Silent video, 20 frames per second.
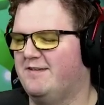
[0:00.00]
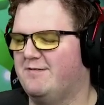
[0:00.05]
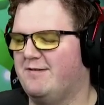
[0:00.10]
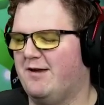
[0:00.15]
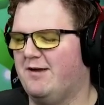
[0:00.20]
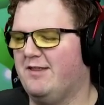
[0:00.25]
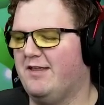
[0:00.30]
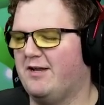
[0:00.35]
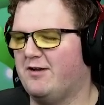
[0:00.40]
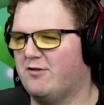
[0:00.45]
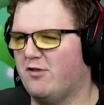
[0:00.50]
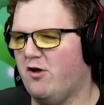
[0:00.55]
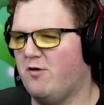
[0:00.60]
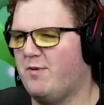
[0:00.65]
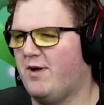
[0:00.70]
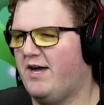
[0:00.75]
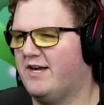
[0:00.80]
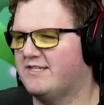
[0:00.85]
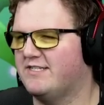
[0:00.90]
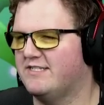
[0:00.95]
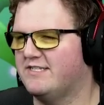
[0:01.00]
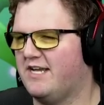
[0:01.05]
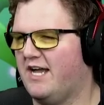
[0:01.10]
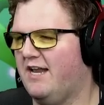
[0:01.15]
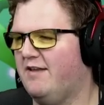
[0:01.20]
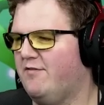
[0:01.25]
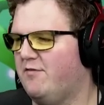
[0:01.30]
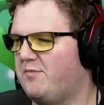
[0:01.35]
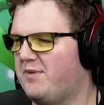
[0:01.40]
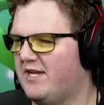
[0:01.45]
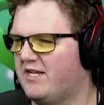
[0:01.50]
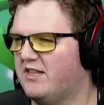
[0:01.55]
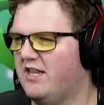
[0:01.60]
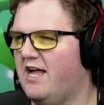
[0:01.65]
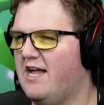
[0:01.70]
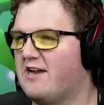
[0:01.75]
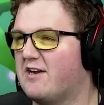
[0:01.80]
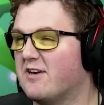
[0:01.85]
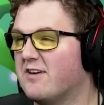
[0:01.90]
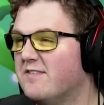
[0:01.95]
I like Glowbox is kind of a big
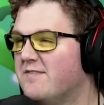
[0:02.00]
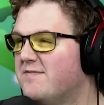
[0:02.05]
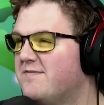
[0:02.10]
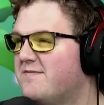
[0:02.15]
liar.